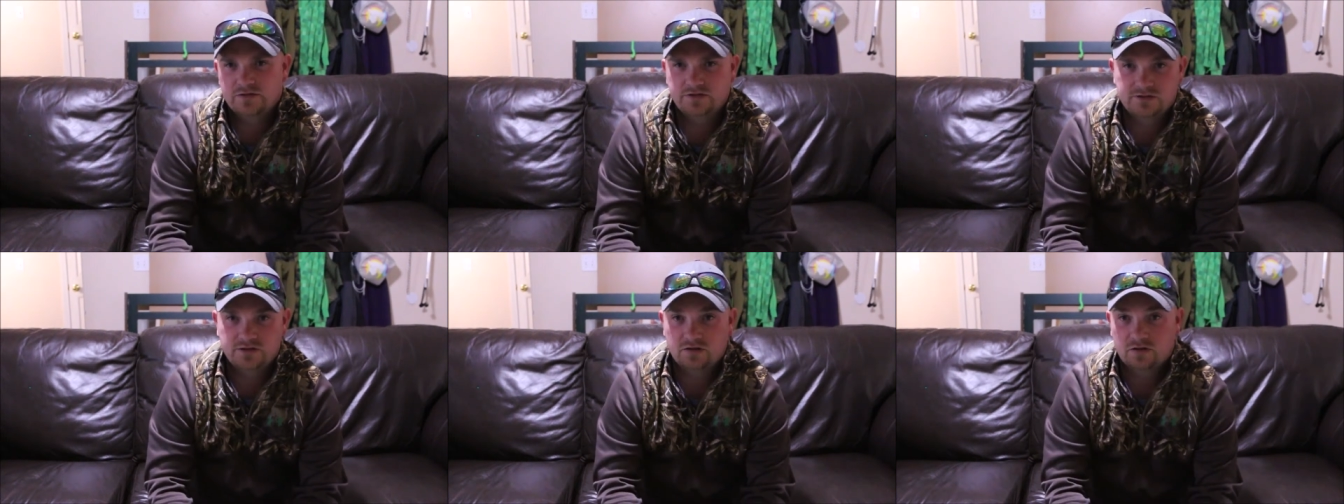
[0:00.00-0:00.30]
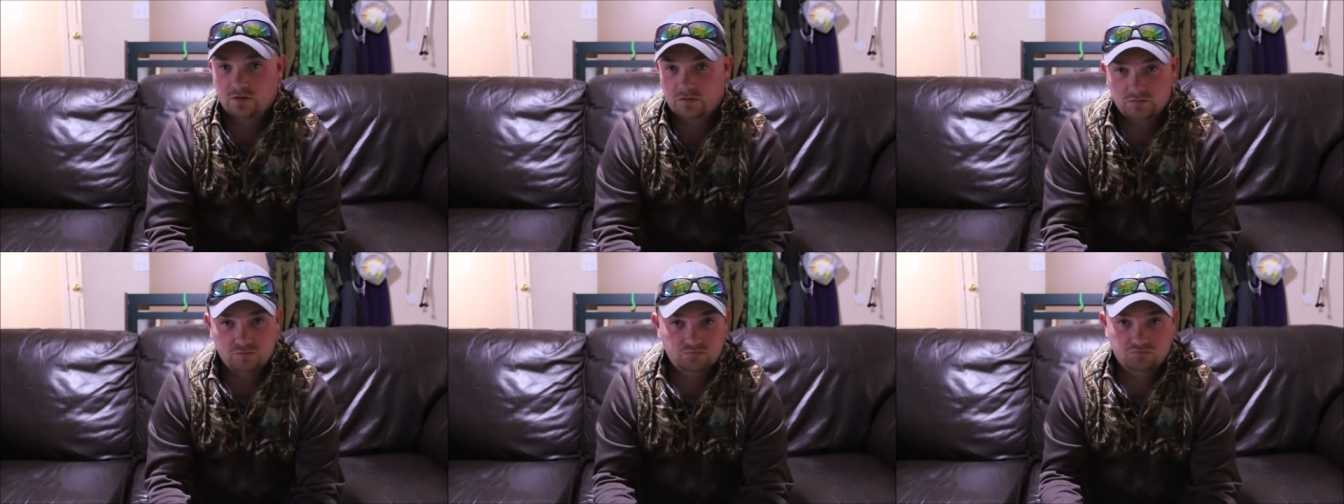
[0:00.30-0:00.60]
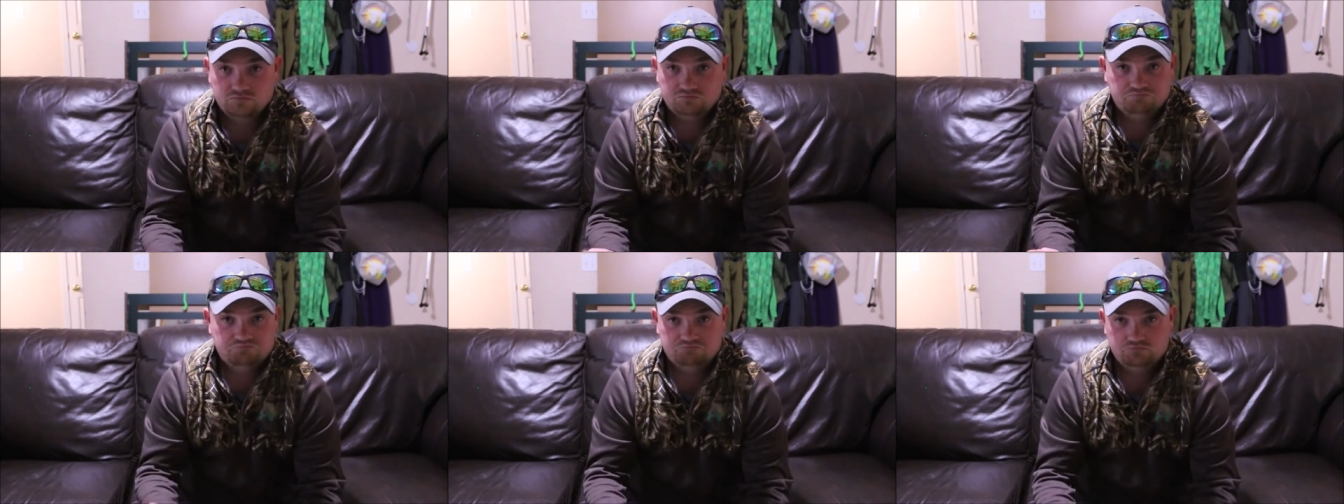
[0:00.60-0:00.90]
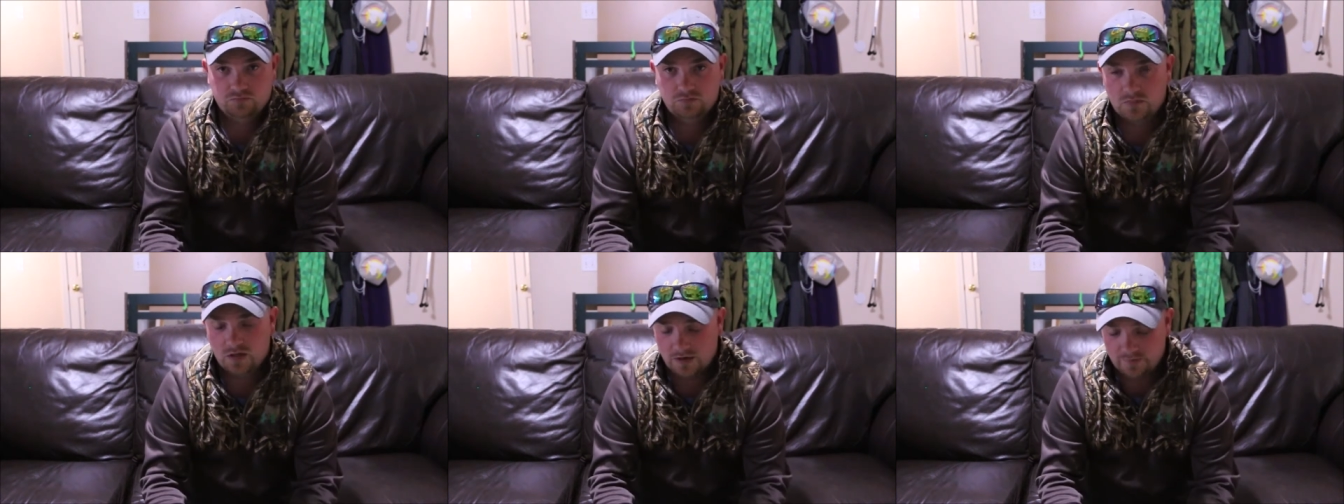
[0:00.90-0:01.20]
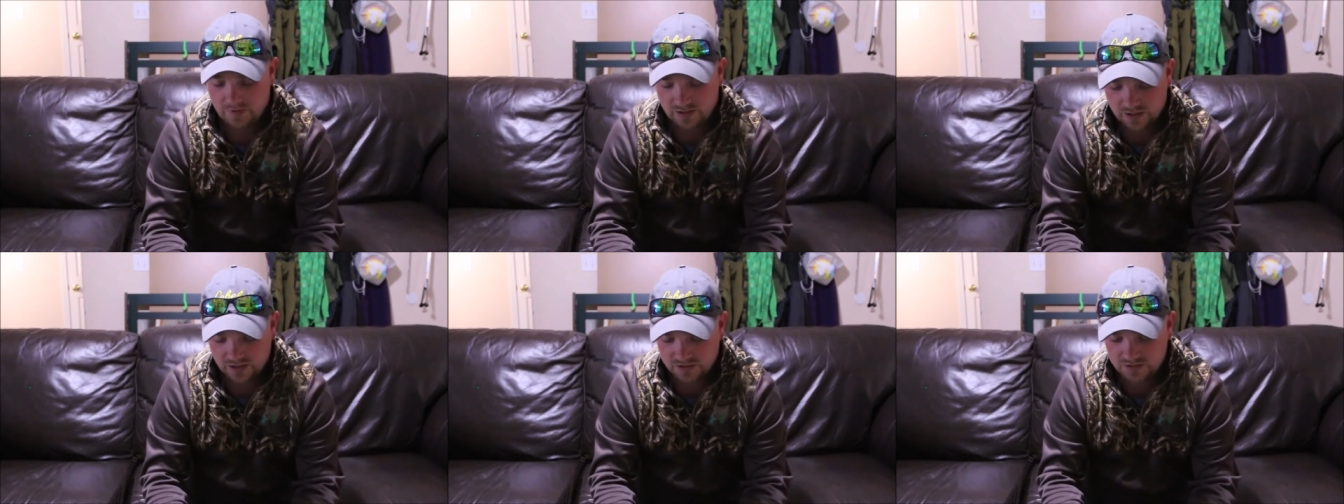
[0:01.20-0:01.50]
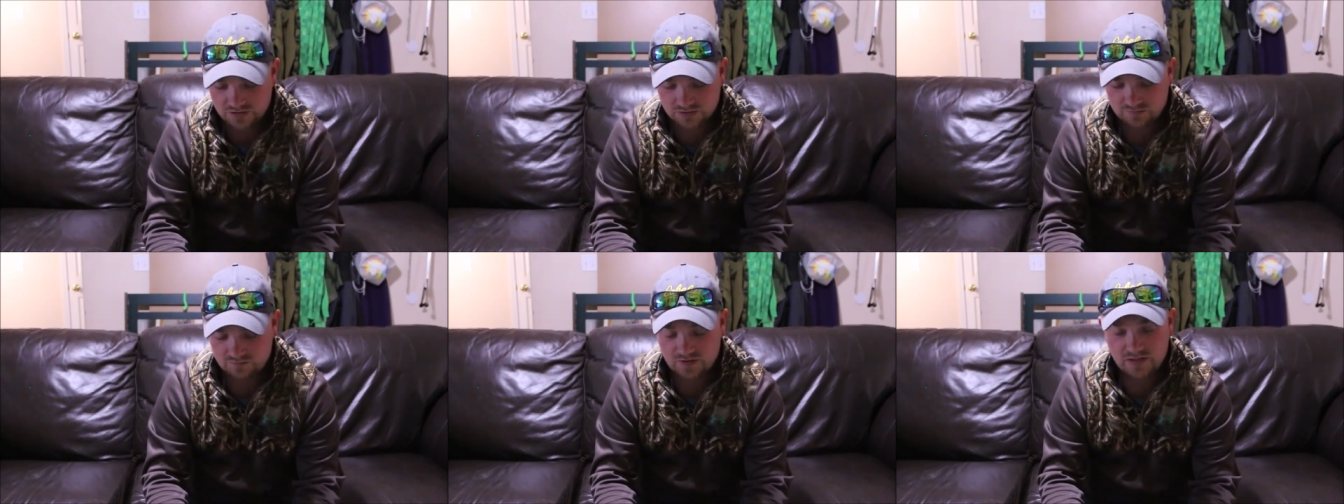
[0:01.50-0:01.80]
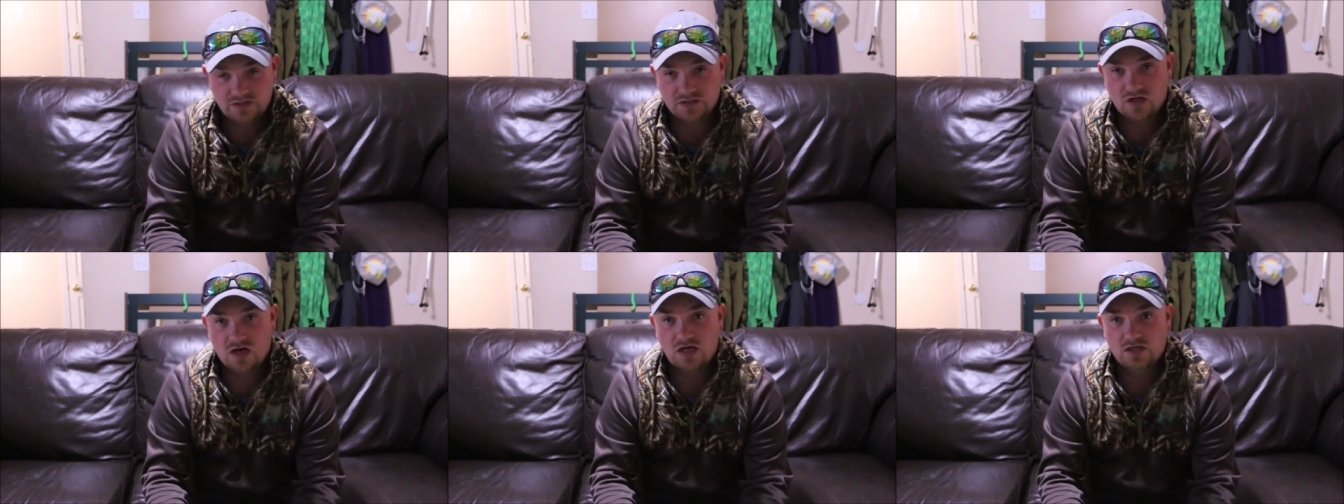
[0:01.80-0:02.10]
So, I mean,
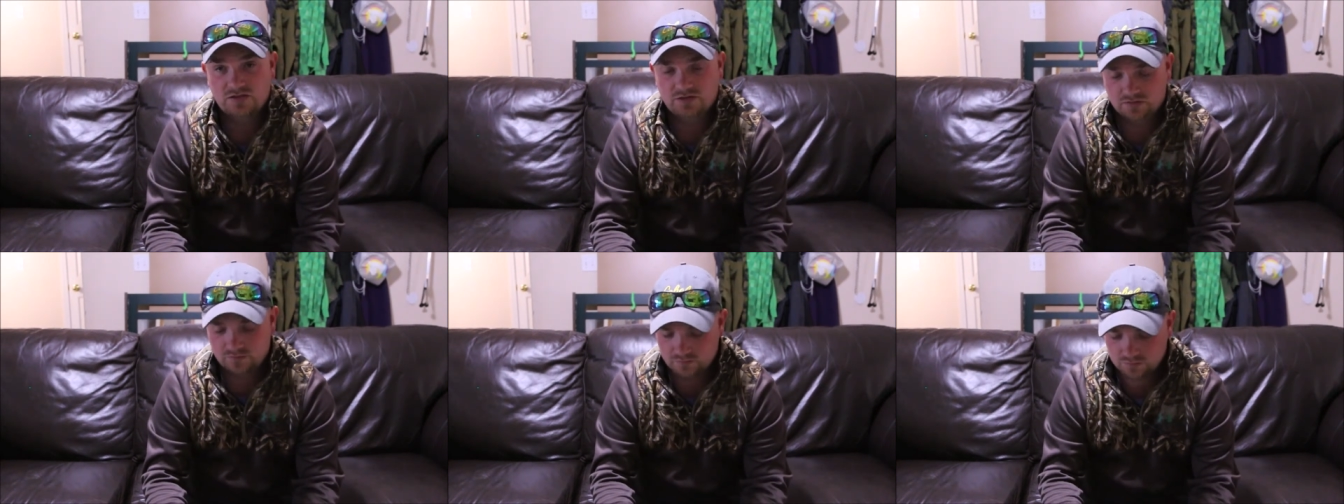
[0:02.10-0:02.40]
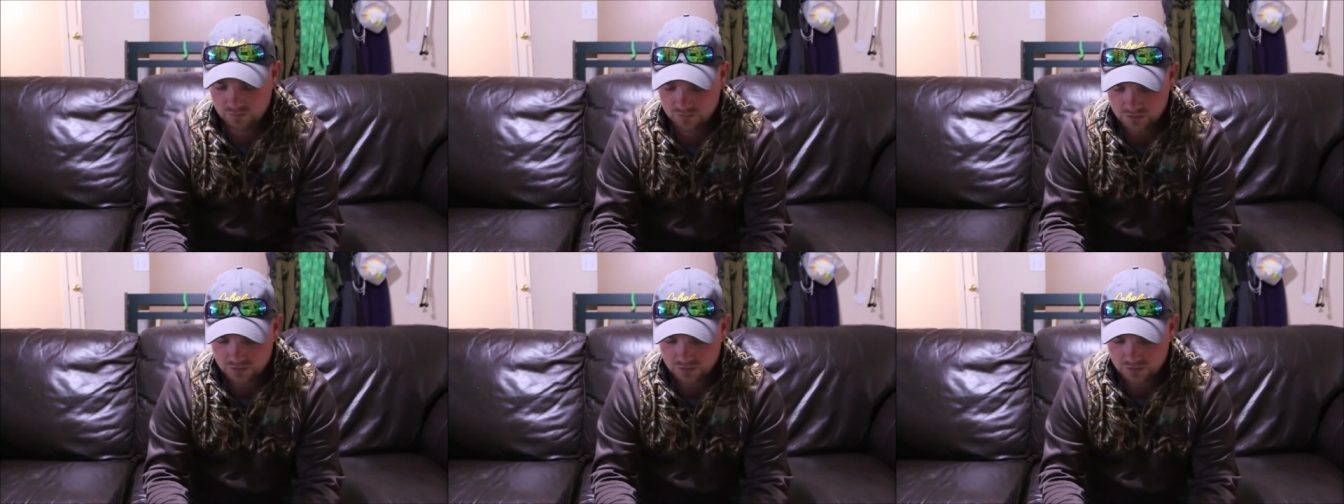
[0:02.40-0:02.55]
it's awesome.